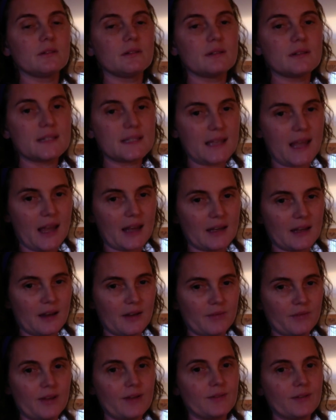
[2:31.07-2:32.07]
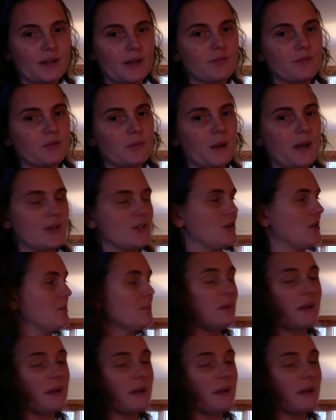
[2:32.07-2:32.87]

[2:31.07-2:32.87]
set of given information.